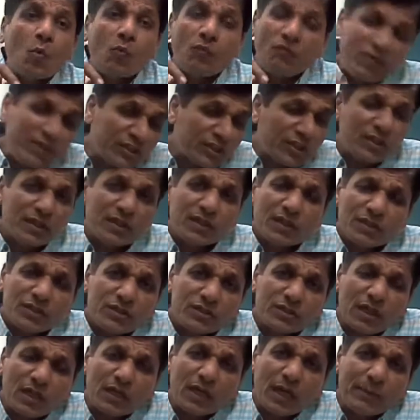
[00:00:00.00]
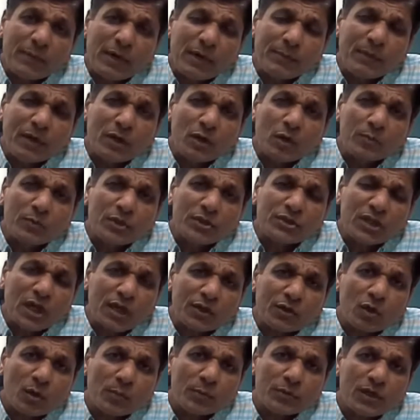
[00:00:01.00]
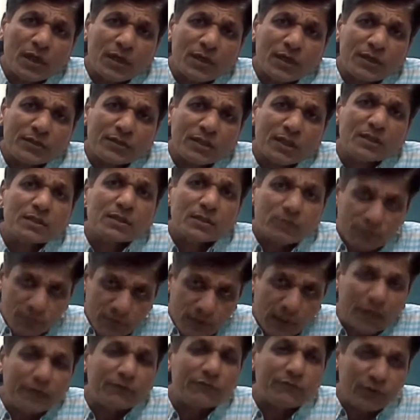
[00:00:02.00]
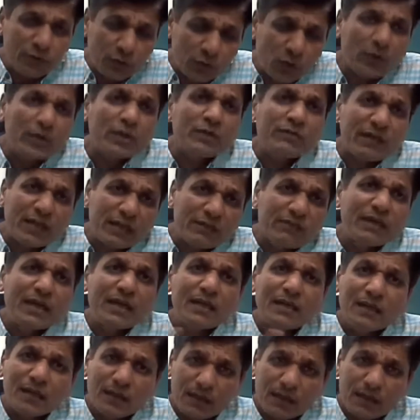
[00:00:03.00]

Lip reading: with amendment of the Charter of United Nations, and we know it very well,